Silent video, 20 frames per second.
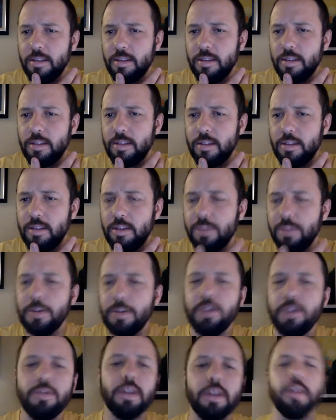So, you know,
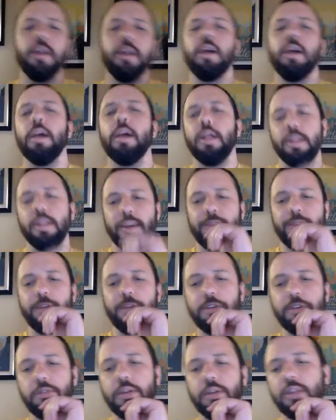if you're
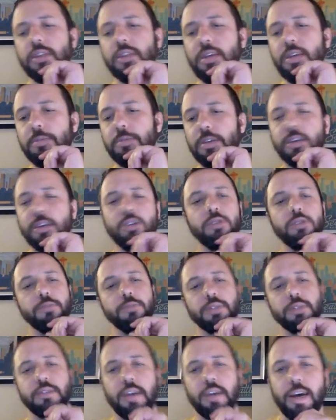doing a deep tissue
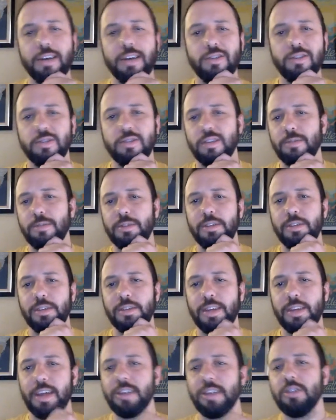massage or something like
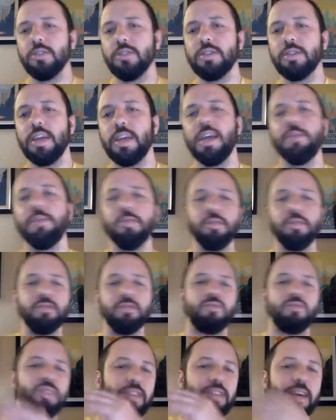that, and your table is
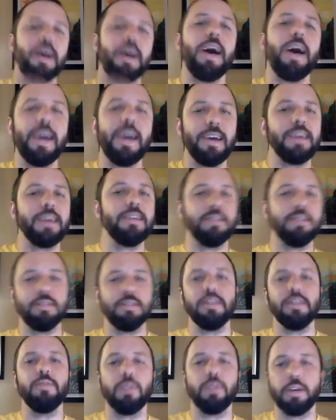really high, I can
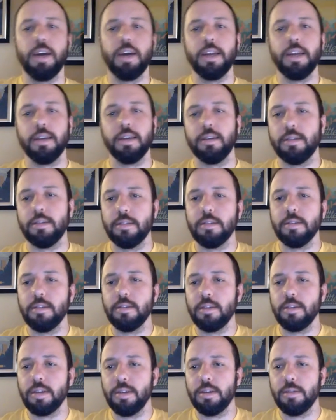see where you're
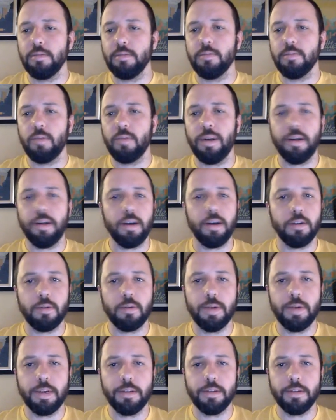going to wear out
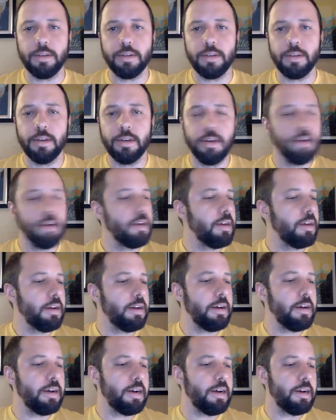quickly.
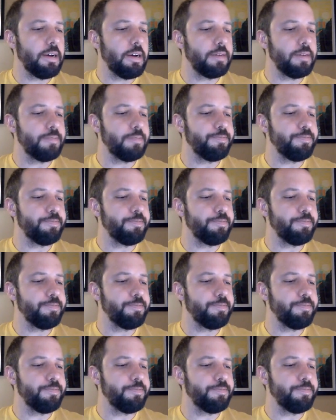But